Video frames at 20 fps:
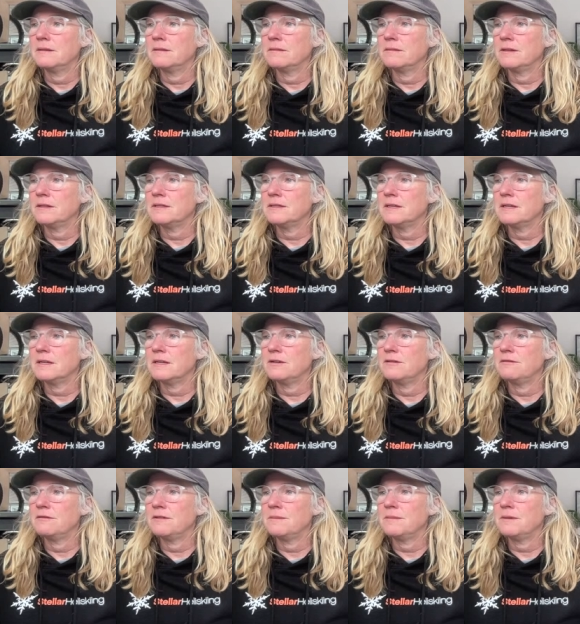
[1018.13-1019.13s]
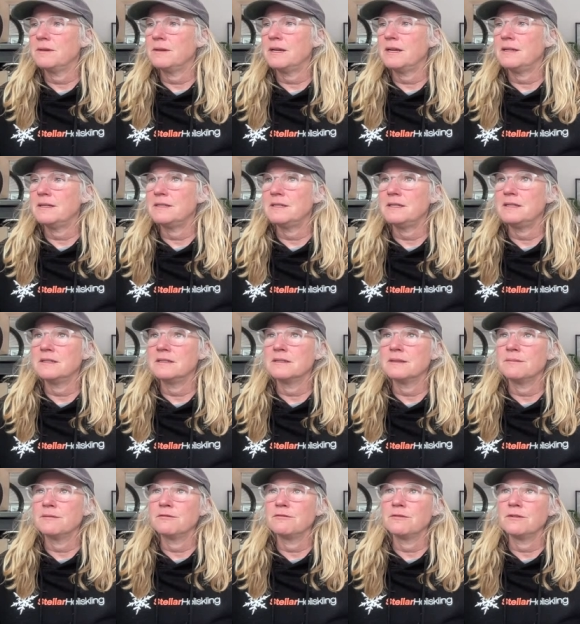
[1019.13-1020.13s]
What is it again? November 18,
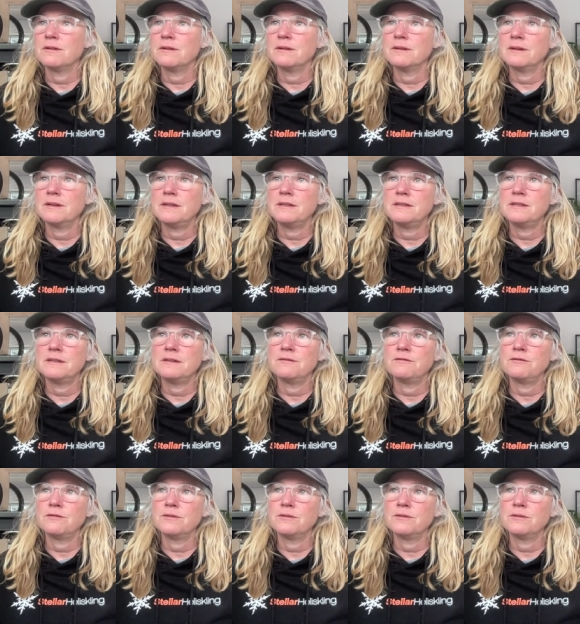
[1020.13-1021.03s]
December 4, 18-4.